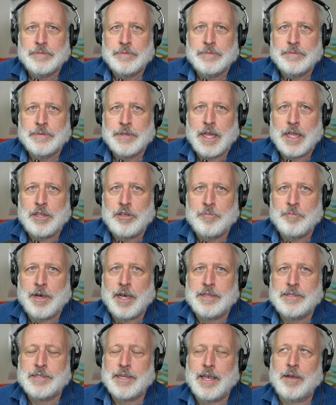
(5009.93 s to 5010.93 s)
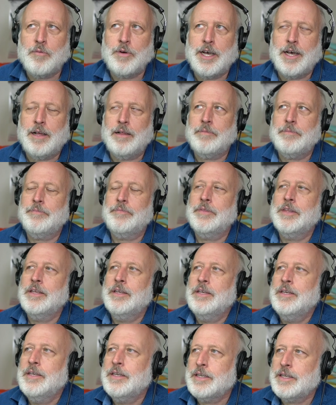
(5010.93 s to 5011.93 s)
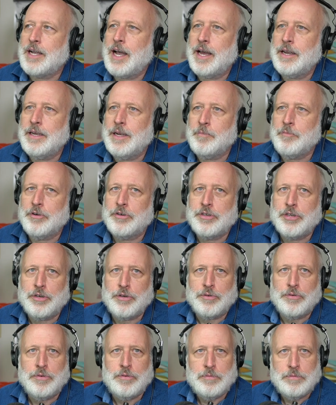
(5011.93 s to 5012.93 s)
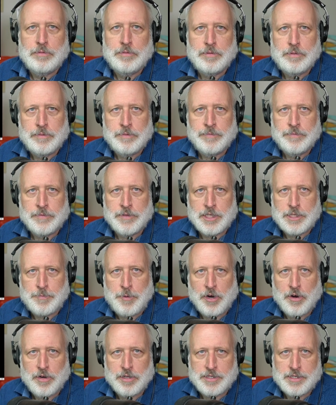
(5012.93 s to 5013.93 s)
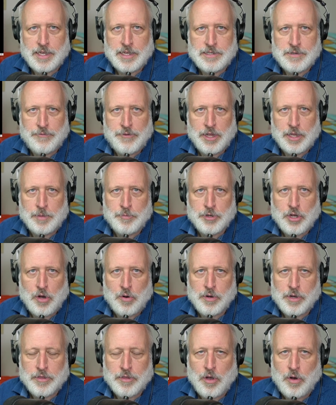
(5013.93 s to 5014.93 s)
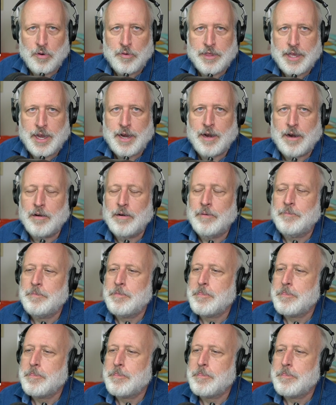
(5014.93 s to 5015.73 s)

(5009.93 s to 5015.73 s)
And you might say, well, God number two, the Spirit says to Philip, go, go there.